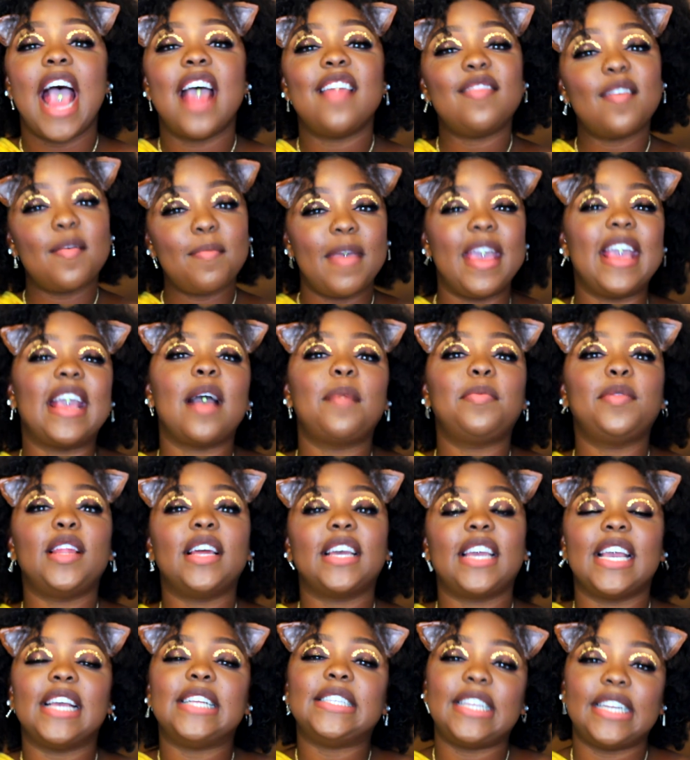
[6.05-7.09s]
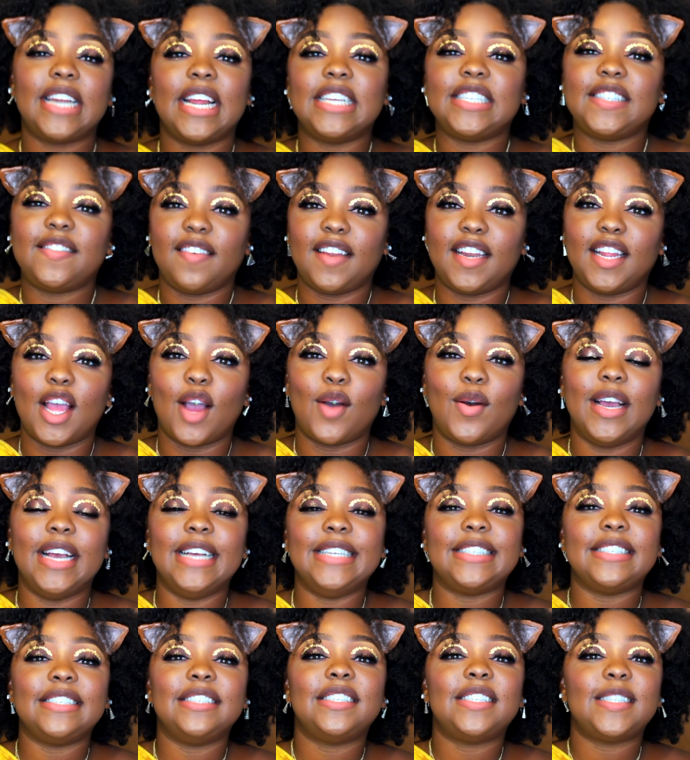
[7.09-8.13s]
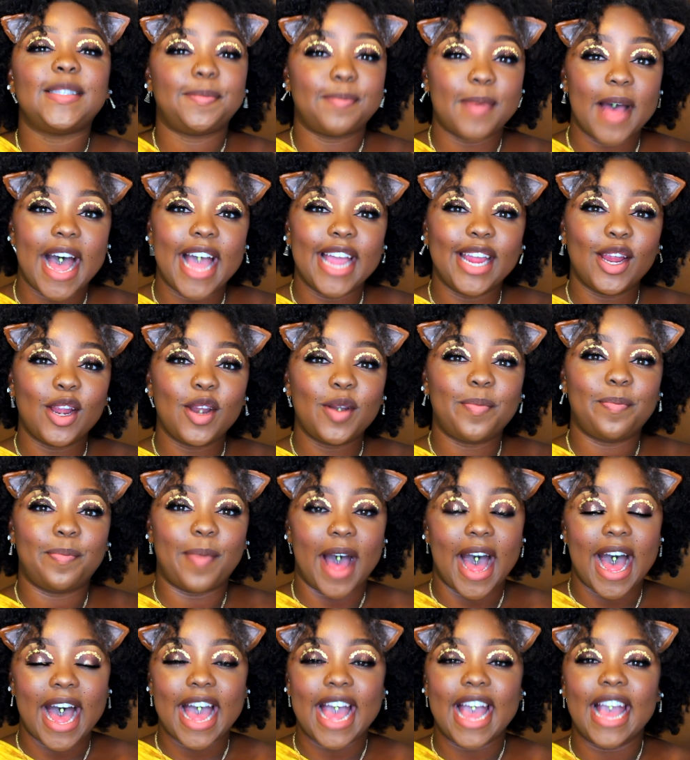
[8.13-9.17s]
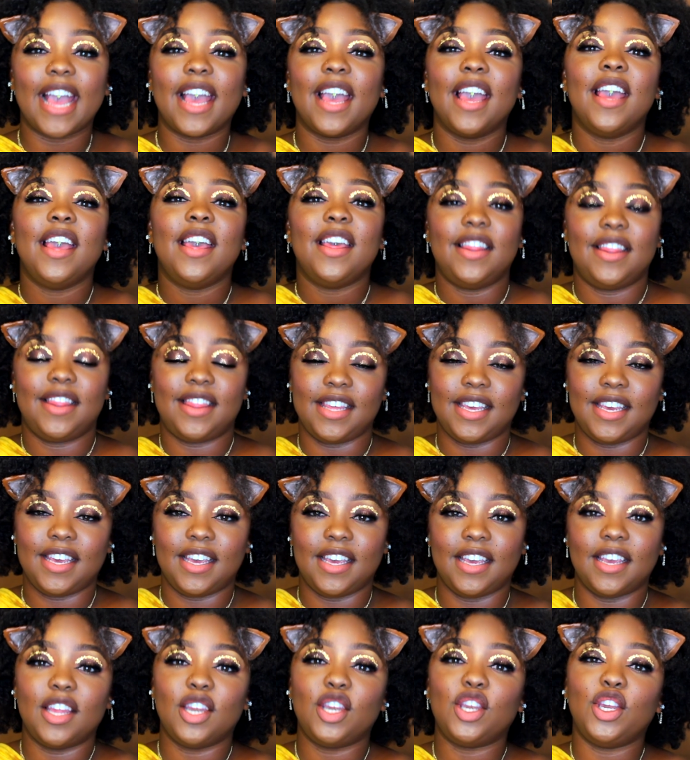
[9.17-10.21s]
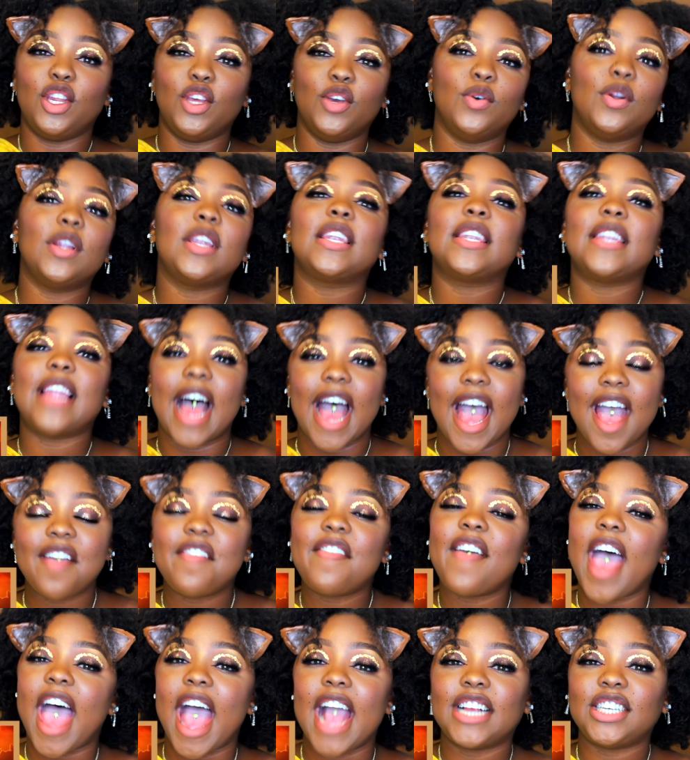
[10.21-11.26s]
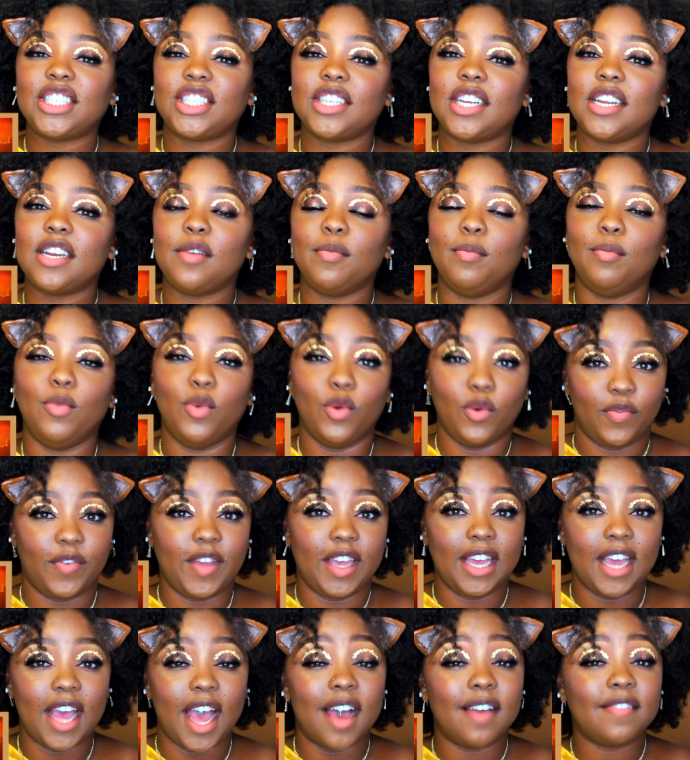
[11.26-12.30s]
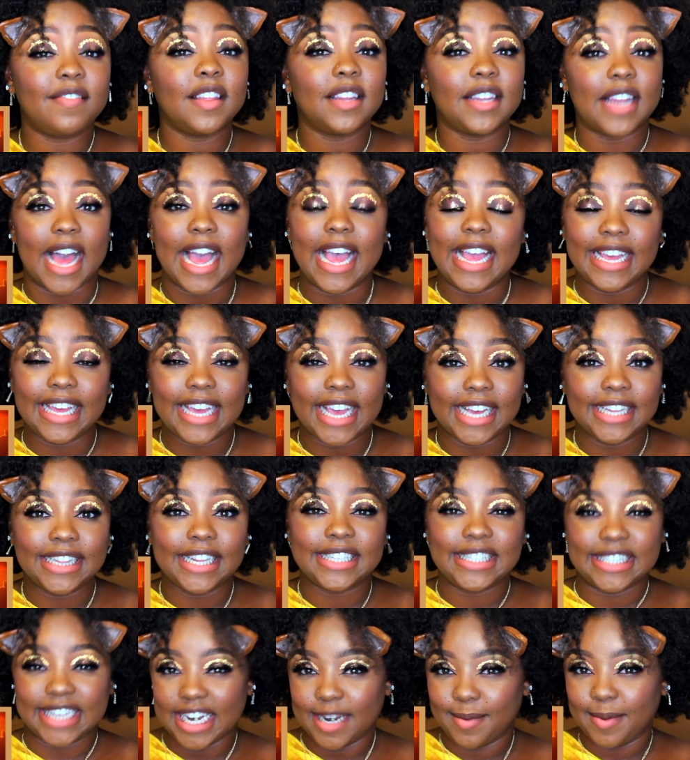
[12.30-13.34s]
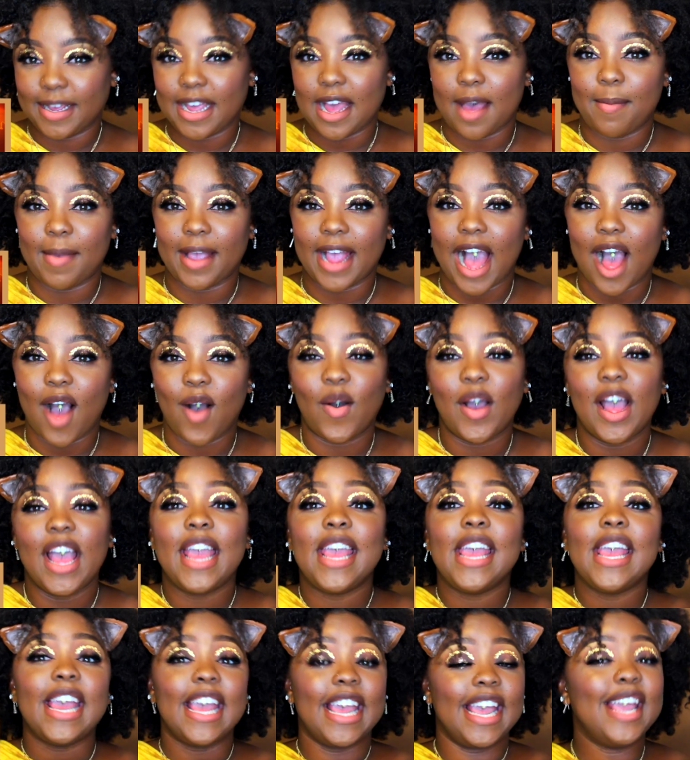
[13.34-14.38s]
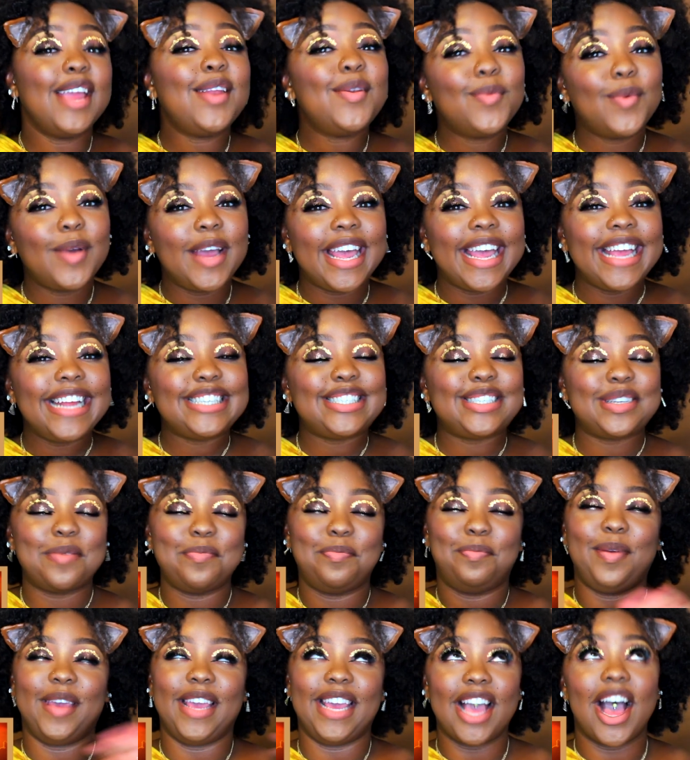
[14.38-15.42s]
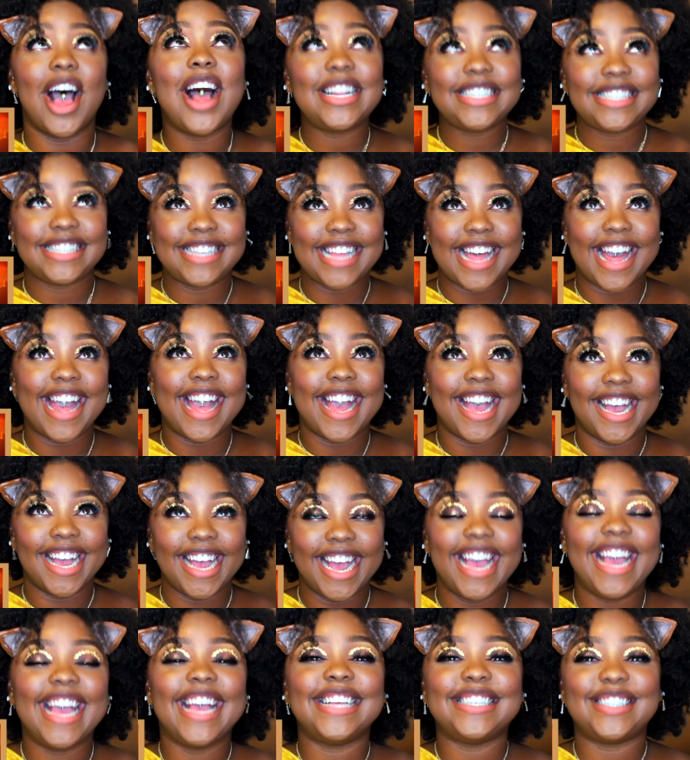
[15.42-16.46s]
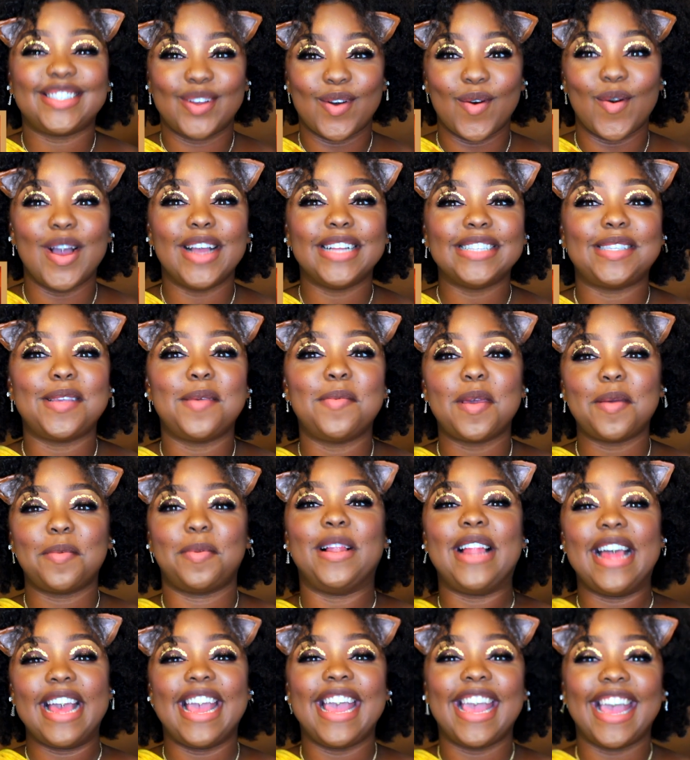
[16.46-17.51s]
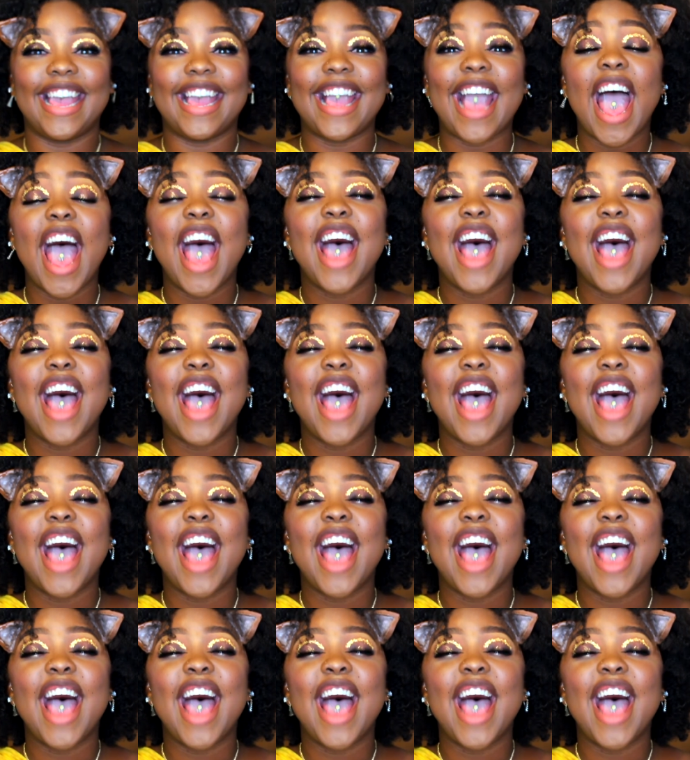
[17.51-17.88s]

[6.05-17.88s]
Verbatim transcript: And the makeup look in today's video is inspired by the new live action movie of The Lion King that's going to be coming out, in which Beyonce is going to be playing